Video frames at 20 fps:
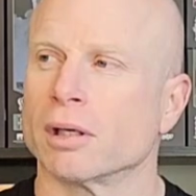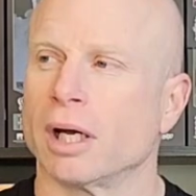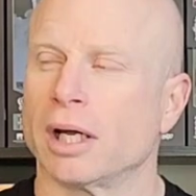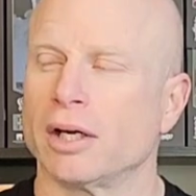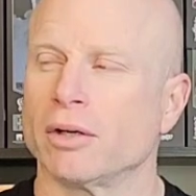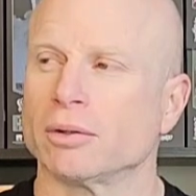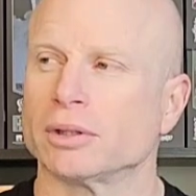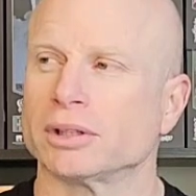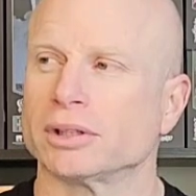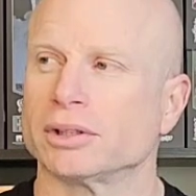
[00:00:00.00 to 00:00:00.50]

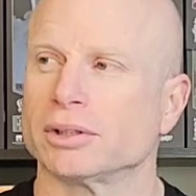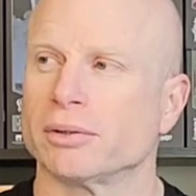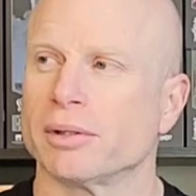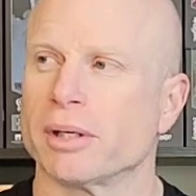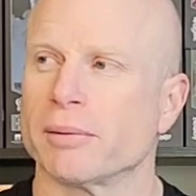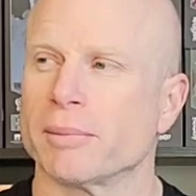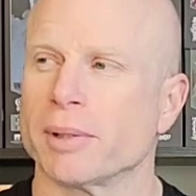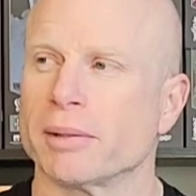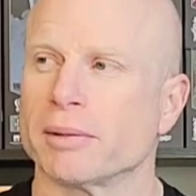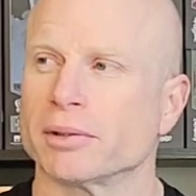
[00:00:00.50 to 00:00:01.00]
know it's
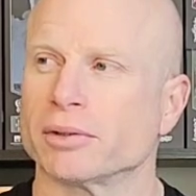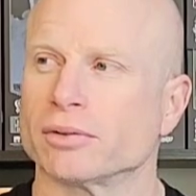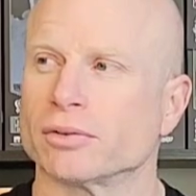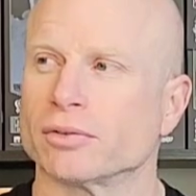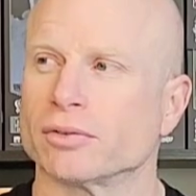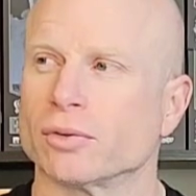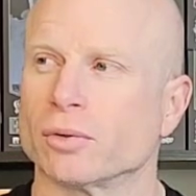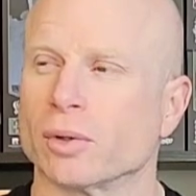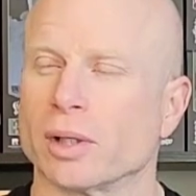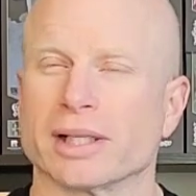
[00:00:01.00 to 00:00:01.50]
3, maybe it's
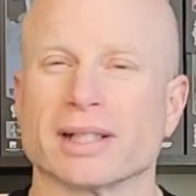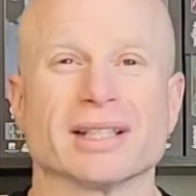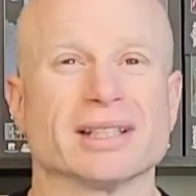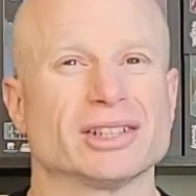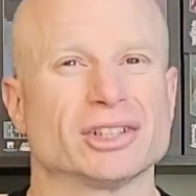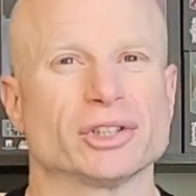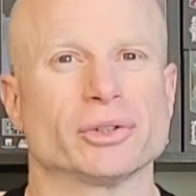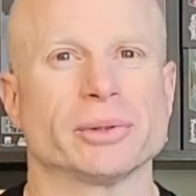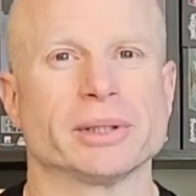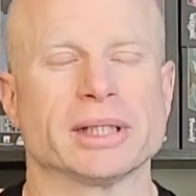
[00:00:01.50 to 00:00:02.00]
4. I think
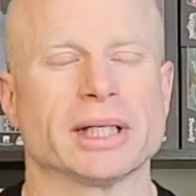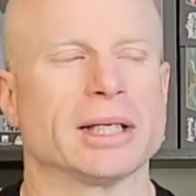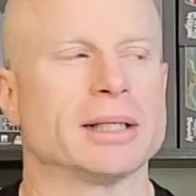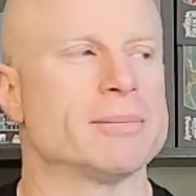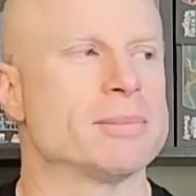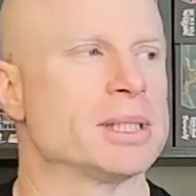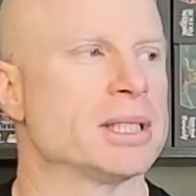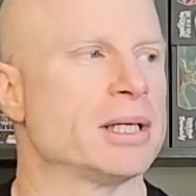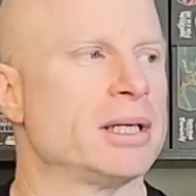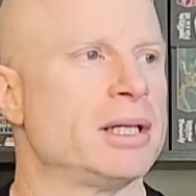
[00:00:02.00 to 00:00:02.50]
it's 3
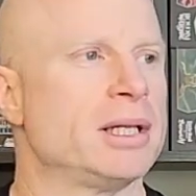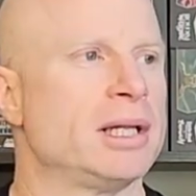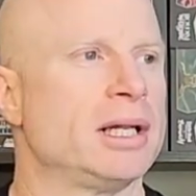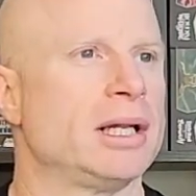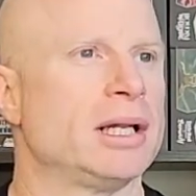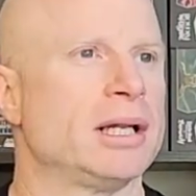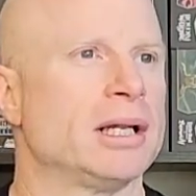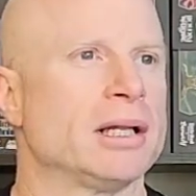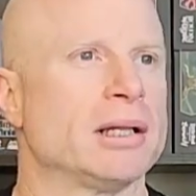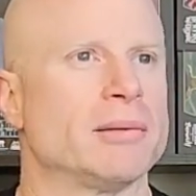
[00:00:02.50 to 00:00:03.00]
times.
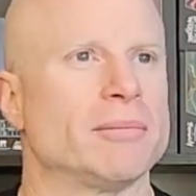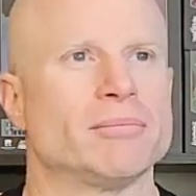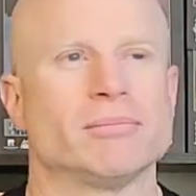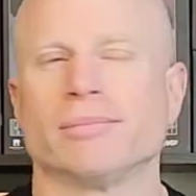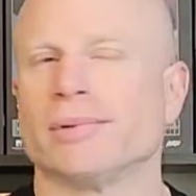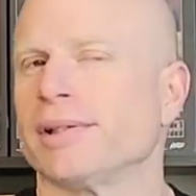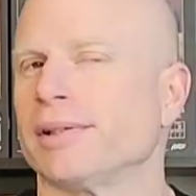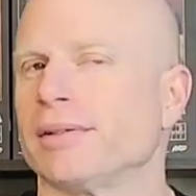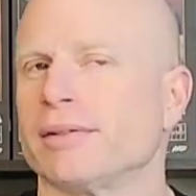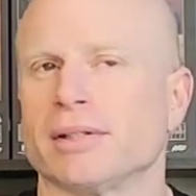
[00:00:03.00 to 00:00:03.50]

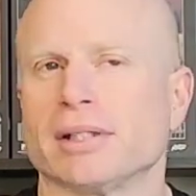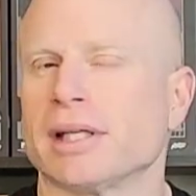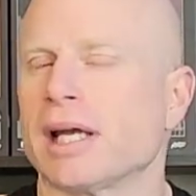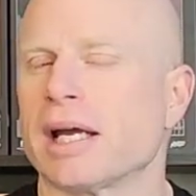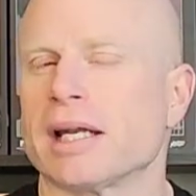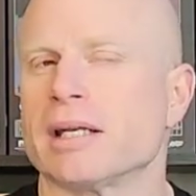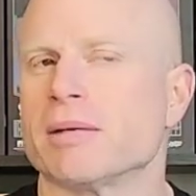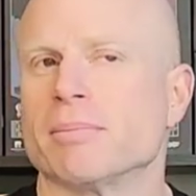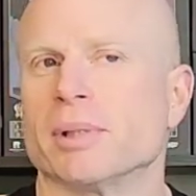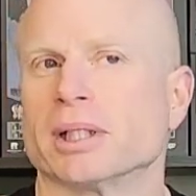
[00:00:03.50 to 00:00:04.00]

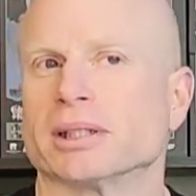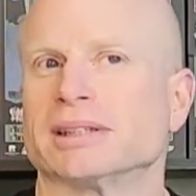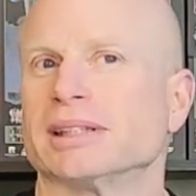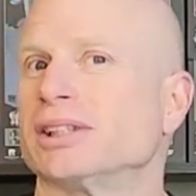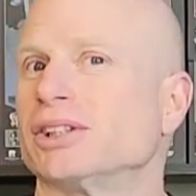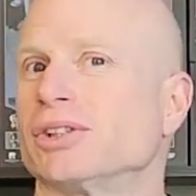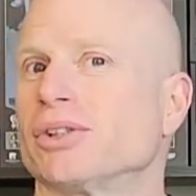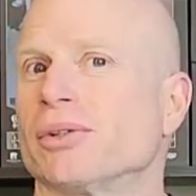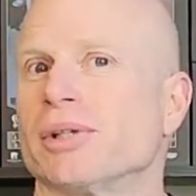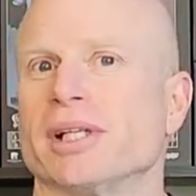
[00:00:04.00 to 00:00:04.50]
90 bucks,
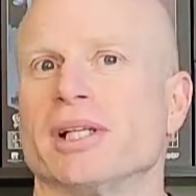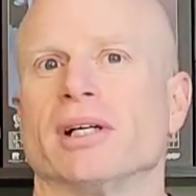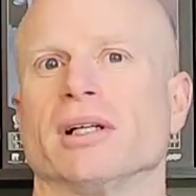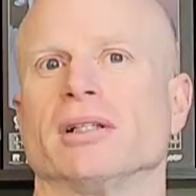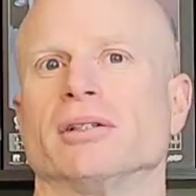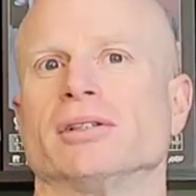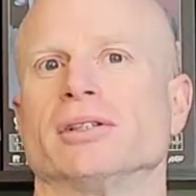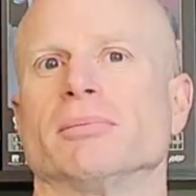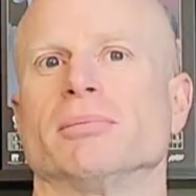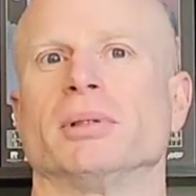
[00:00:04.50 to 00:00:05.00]
it's
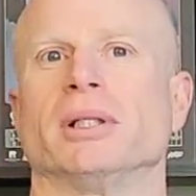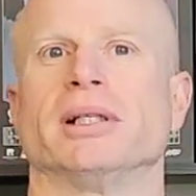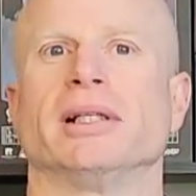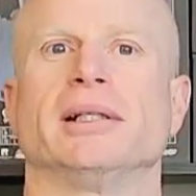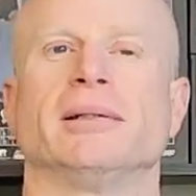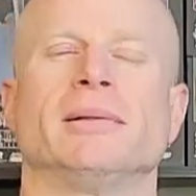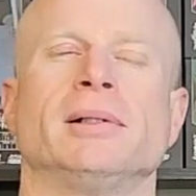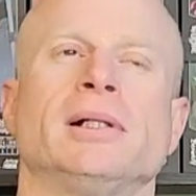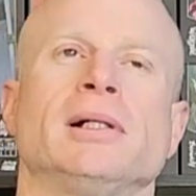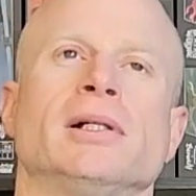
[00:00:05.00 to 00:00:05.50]
$30 a
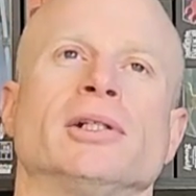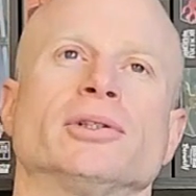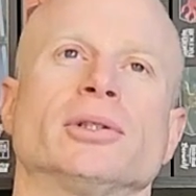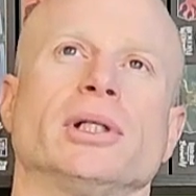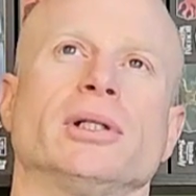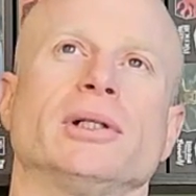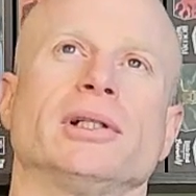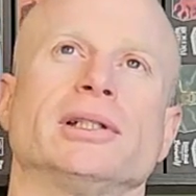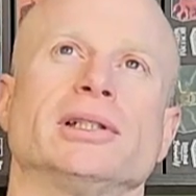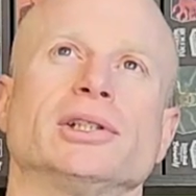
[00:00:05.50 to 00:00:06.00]
play. So I
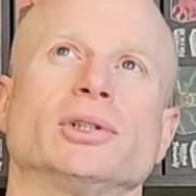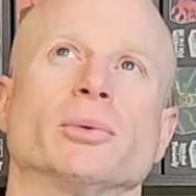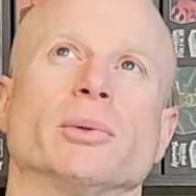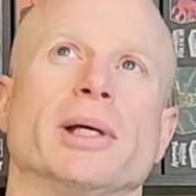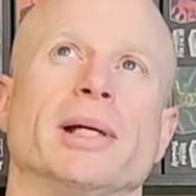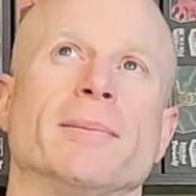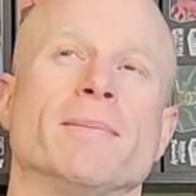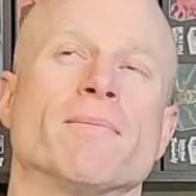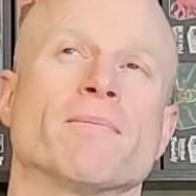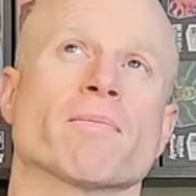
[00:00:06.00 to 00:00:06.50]
look at it this
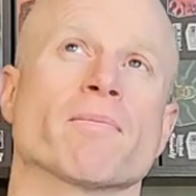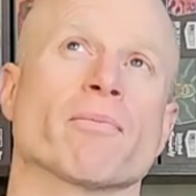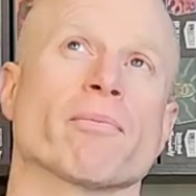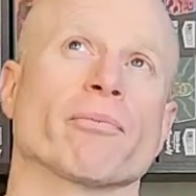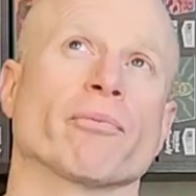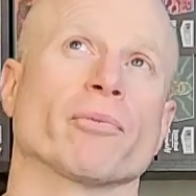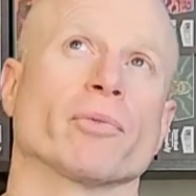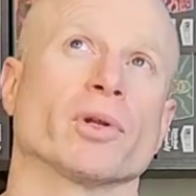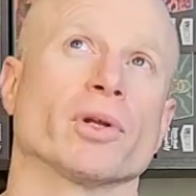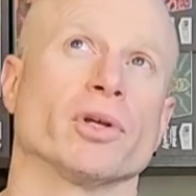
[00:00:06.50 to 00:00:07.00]
way.
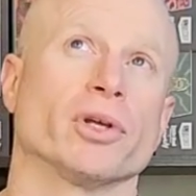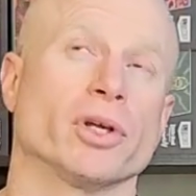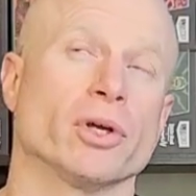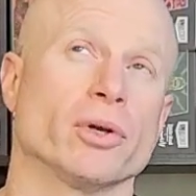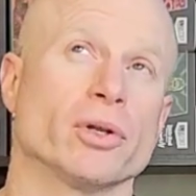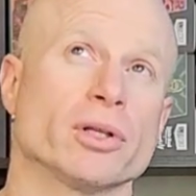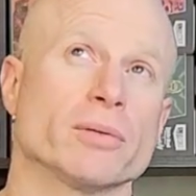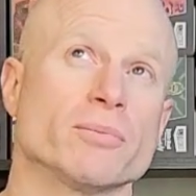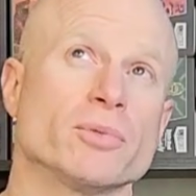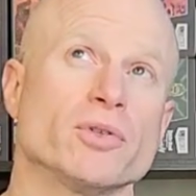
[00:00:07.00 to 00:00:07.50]
You go
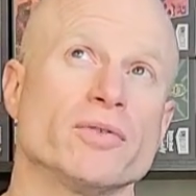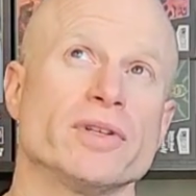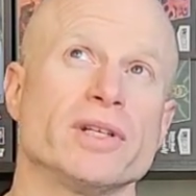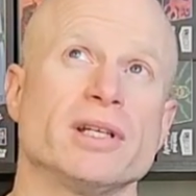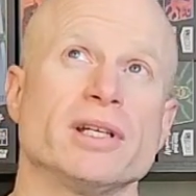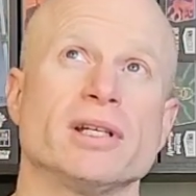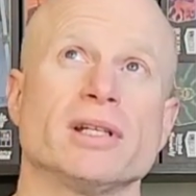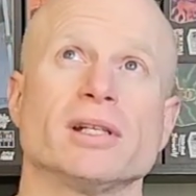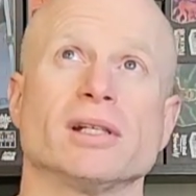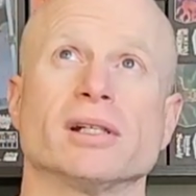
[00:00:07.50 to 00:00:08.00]
to the
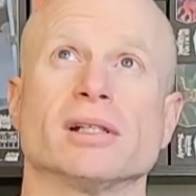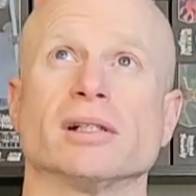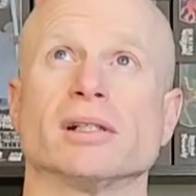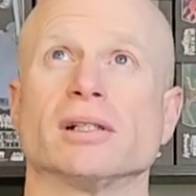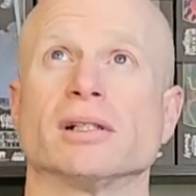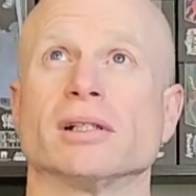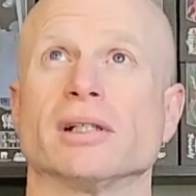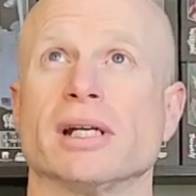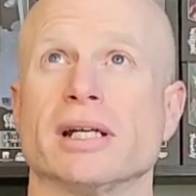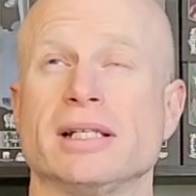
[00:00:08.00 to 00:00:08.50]
movie
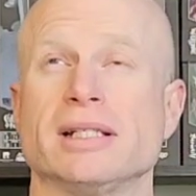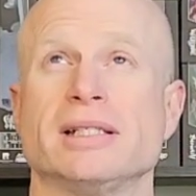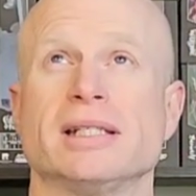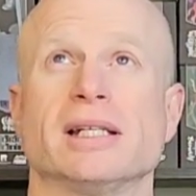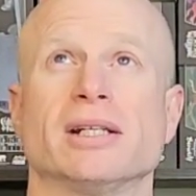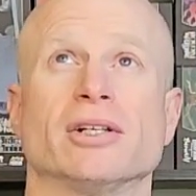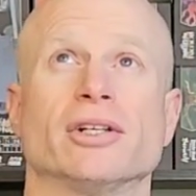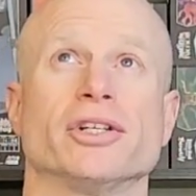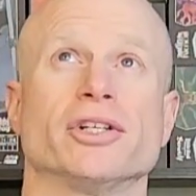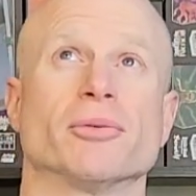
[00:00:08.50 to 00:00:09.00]
and
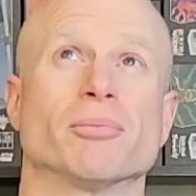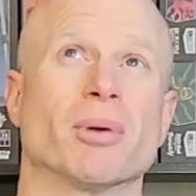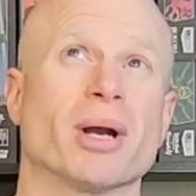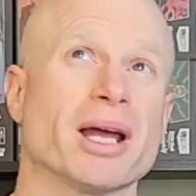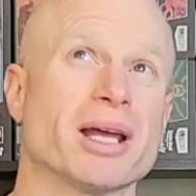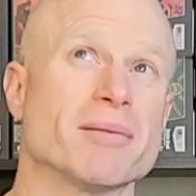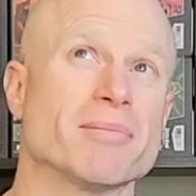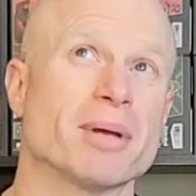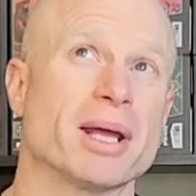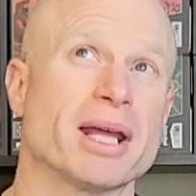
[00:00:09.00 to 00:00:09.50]
dinner, you're
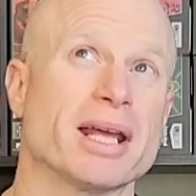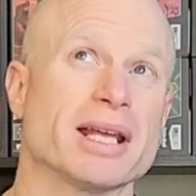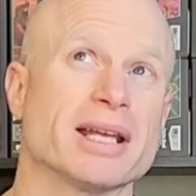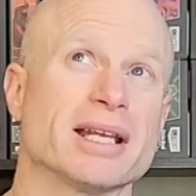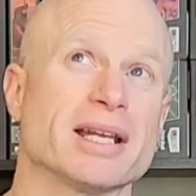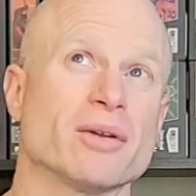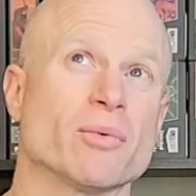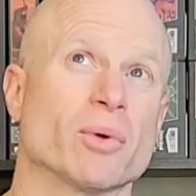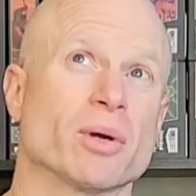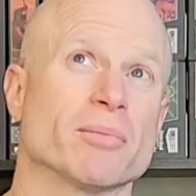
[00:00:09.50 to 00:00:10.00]
probably paying
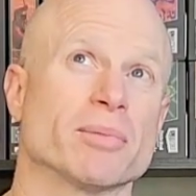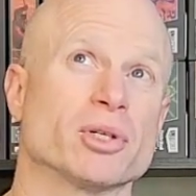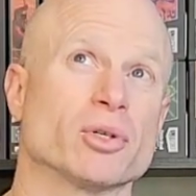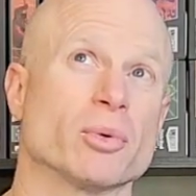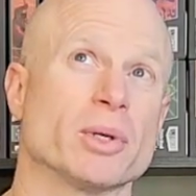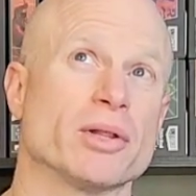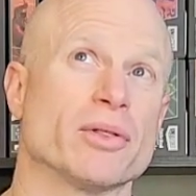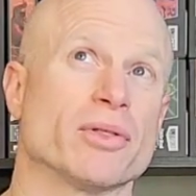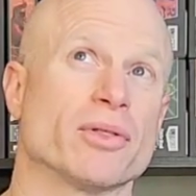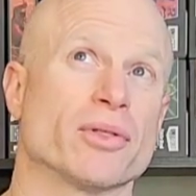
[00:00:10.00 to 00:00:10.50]
anywhere
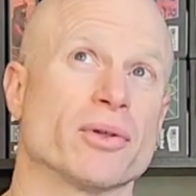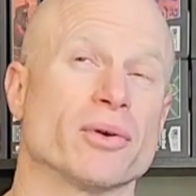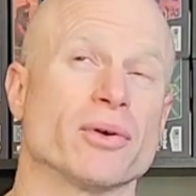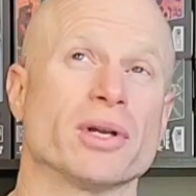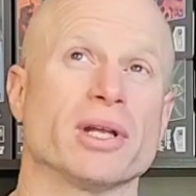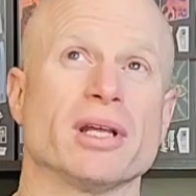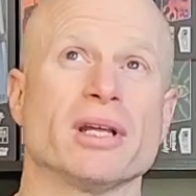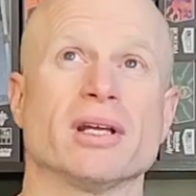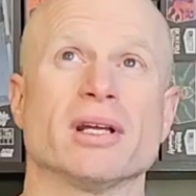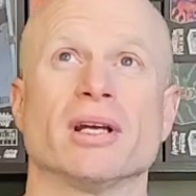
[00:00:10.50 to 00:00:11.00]
between
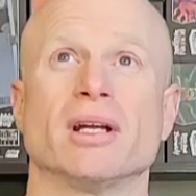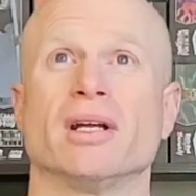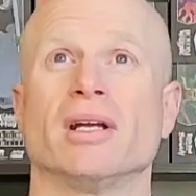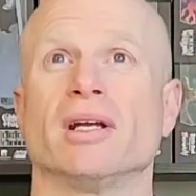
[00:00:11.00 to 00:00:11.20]
$30